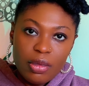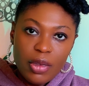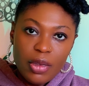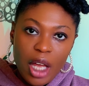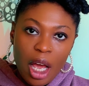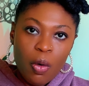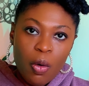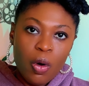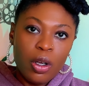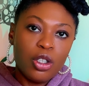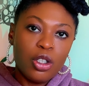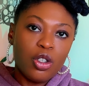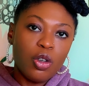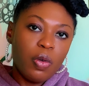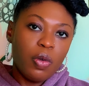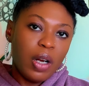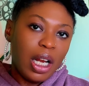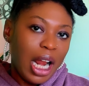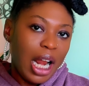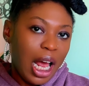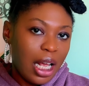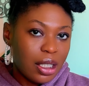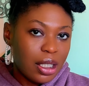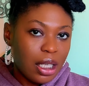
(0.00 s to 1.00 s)
I want to
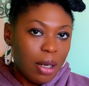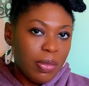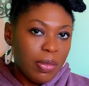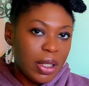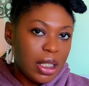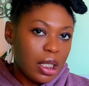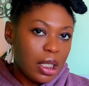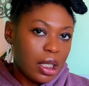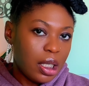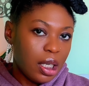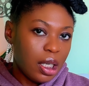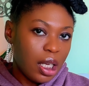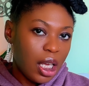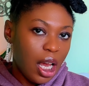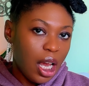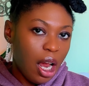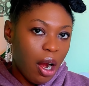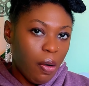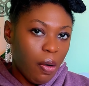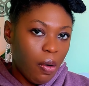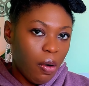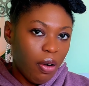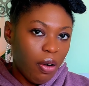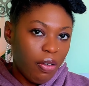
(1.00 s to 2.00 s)
relax and be taken
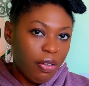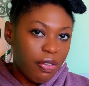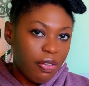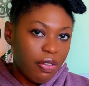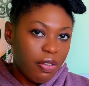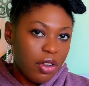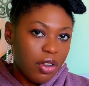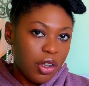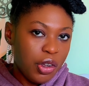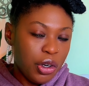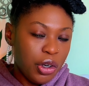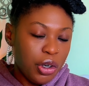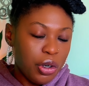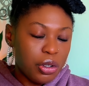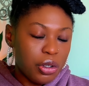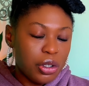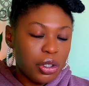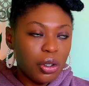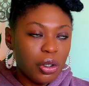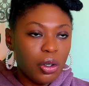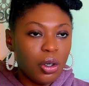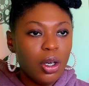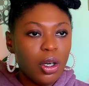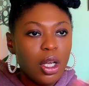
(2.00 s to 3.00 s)
care of, you know.
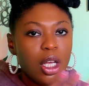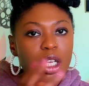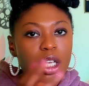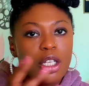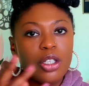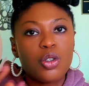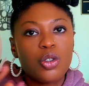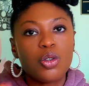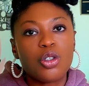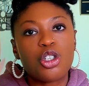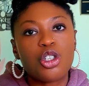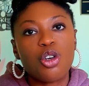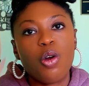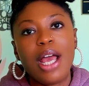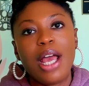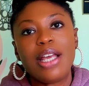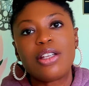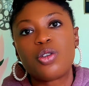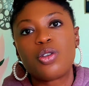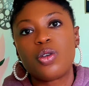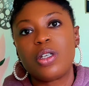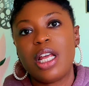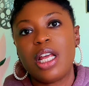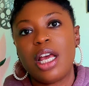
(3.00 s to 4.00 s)
So to try
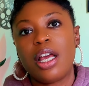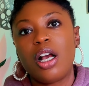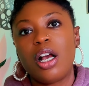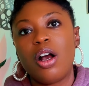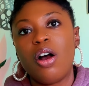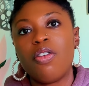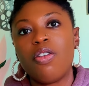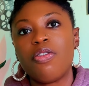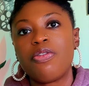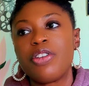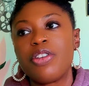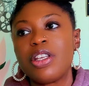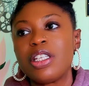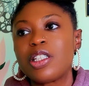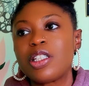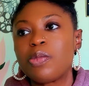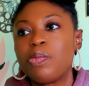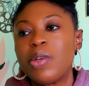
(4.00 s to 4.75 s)
to then convince